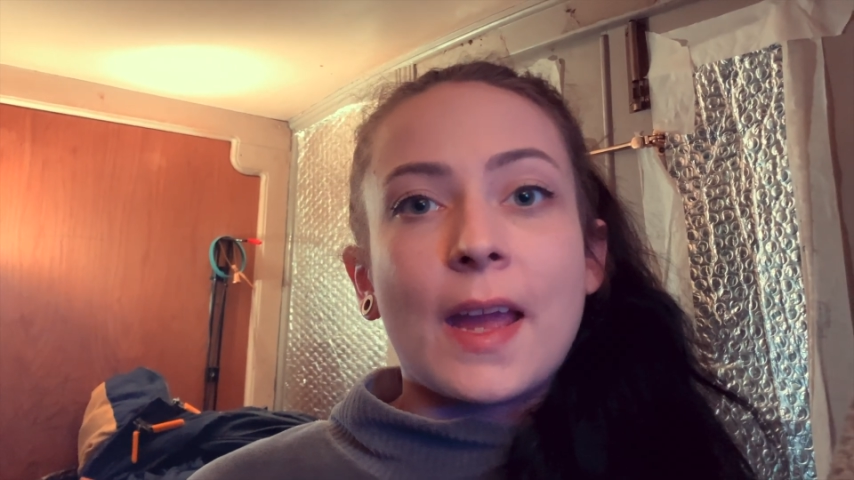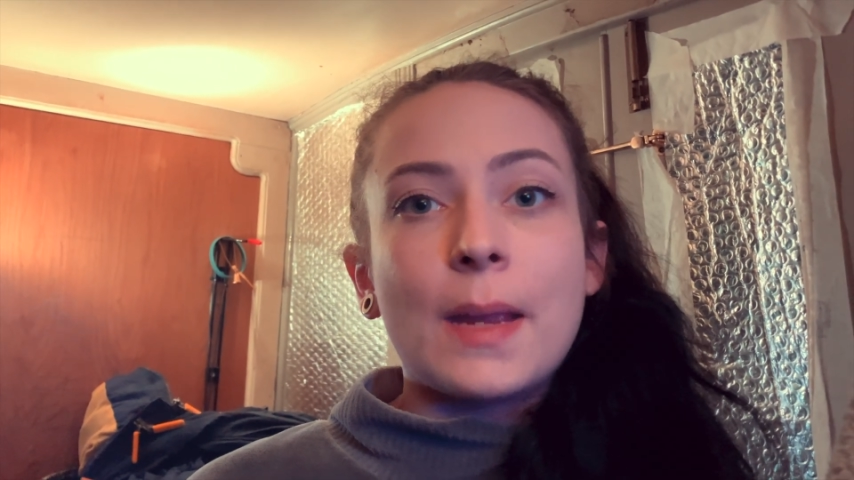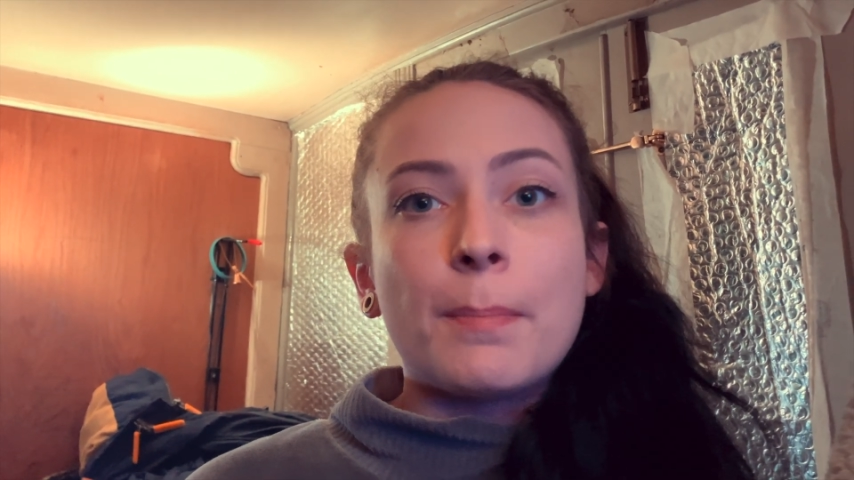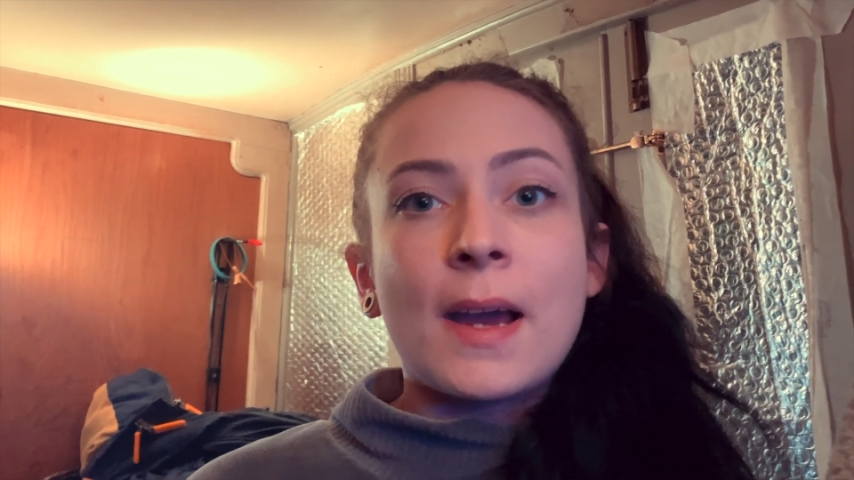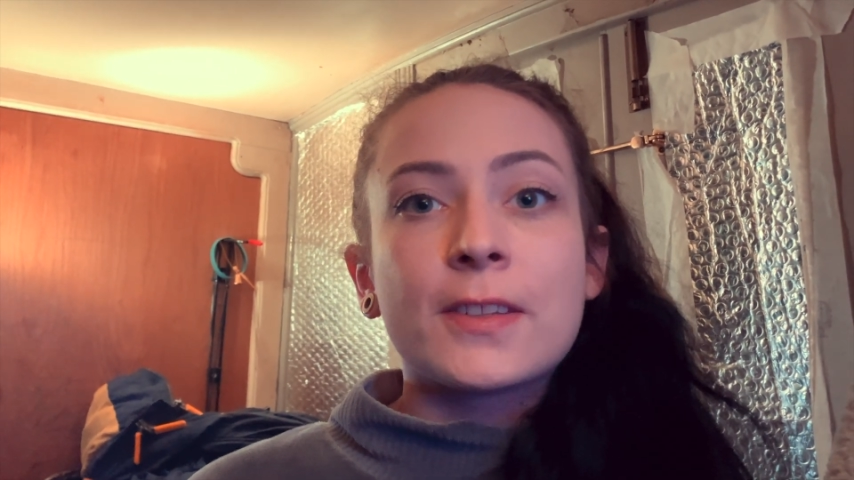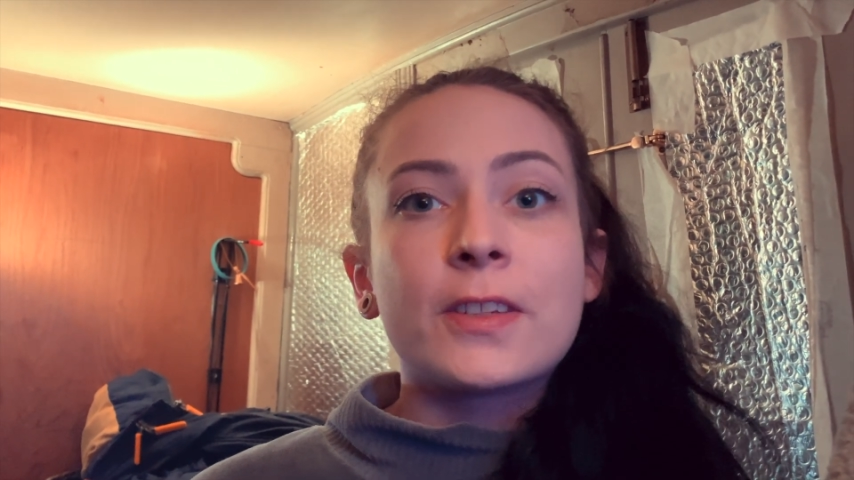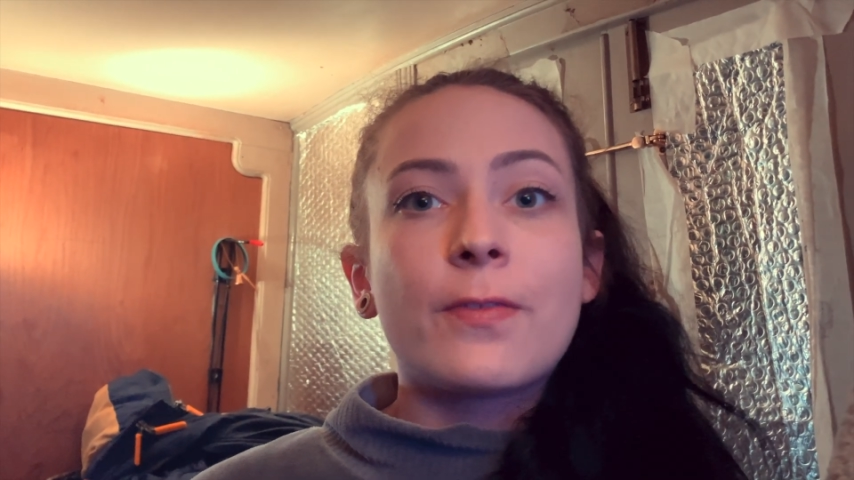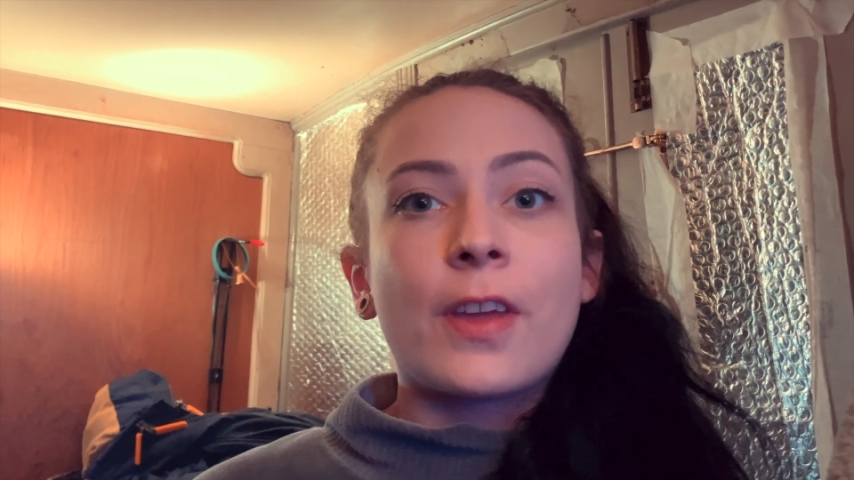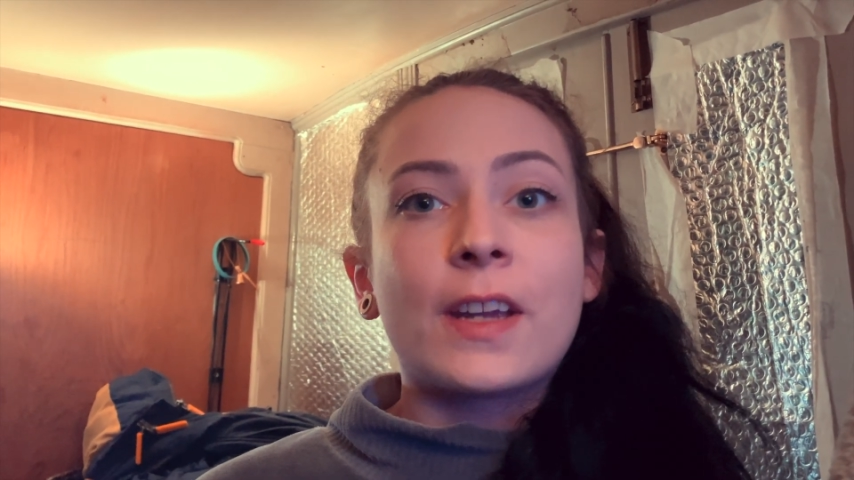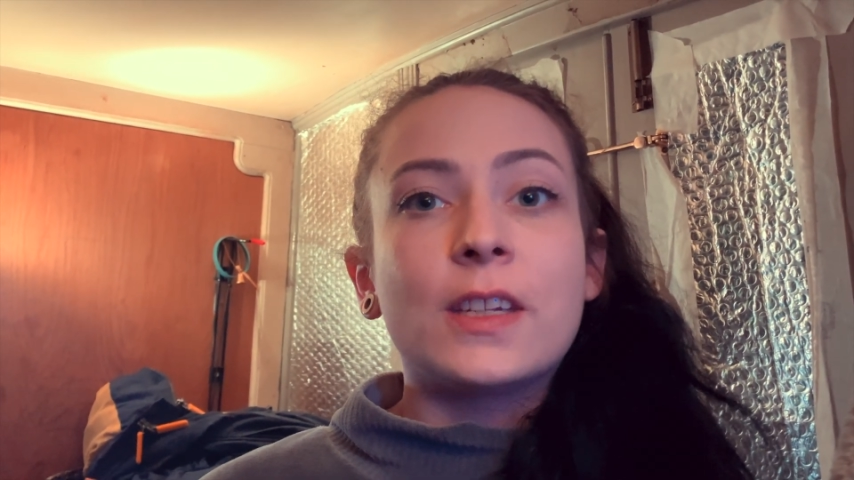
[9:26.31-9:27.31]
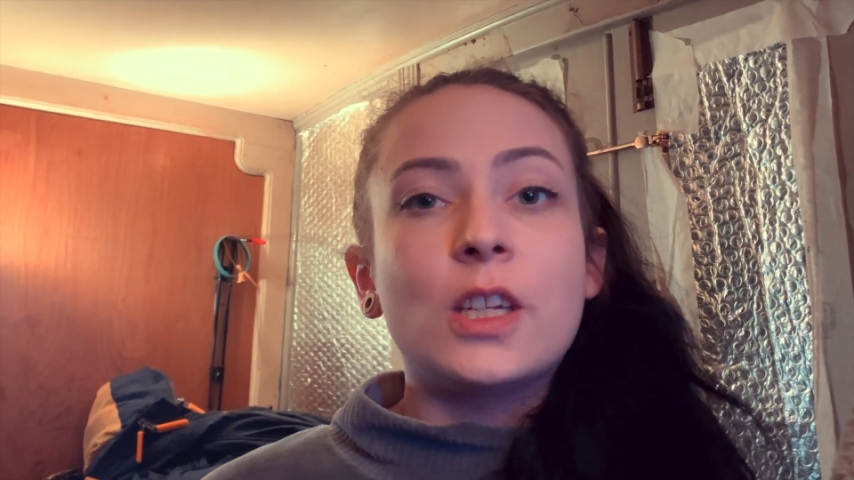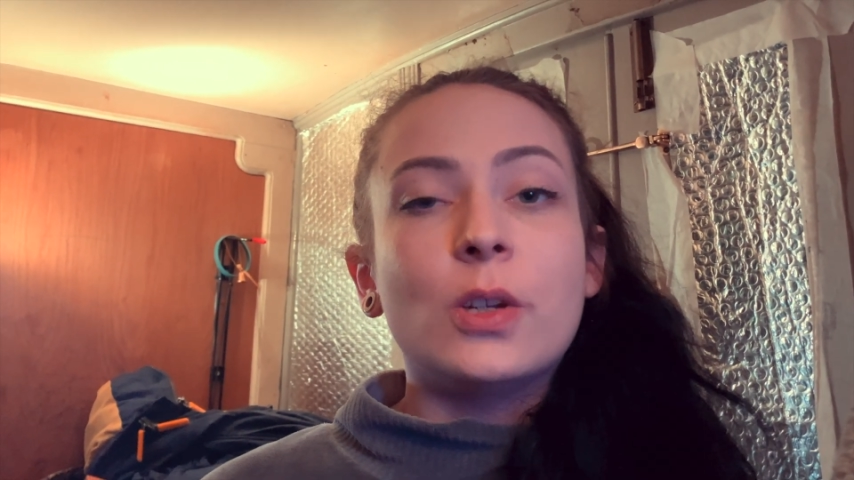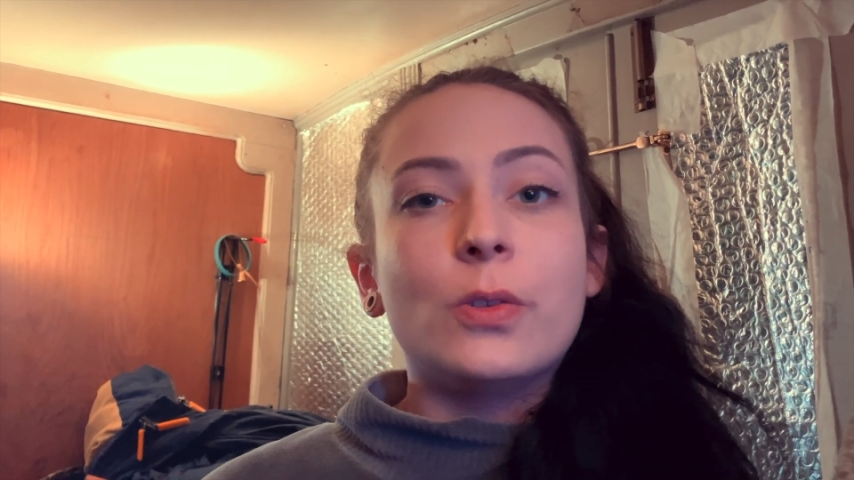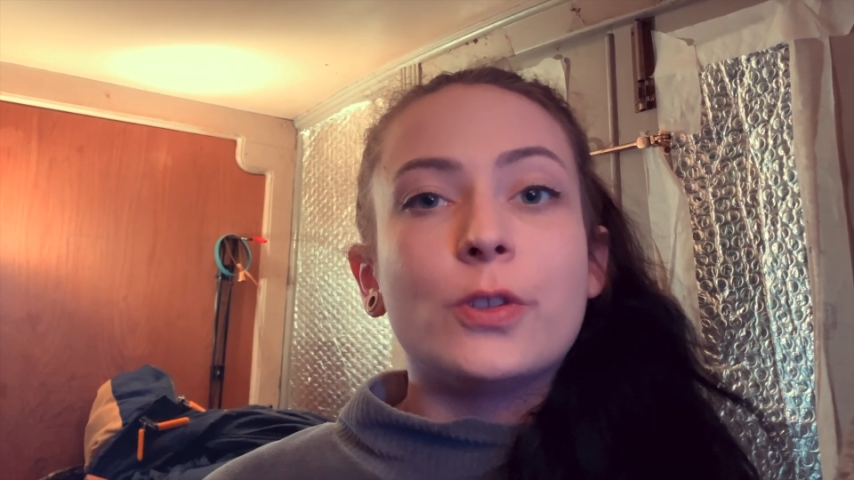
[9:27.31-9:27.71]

a massive thank you